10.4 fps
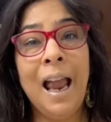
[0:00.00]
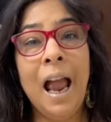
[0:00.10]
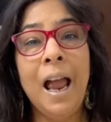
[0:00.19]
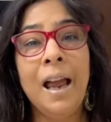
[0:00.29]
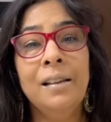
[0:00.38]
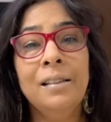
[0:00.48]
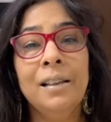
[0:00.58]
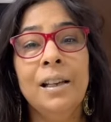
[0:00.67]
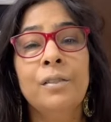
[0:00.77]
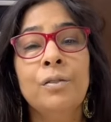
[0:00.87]
and
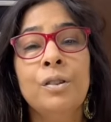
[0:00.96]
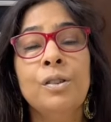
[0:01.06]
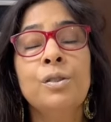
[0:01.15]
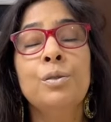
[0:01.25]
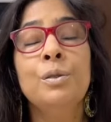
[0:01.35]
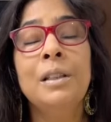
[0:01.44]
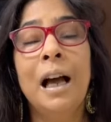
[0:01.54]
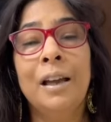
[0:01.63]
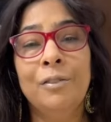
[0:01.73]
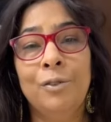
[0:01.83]
it was to
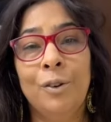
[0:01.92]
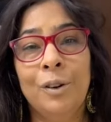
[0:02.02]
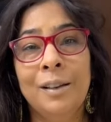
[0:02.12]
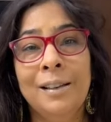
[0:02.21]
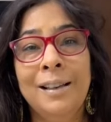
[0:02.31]
die for.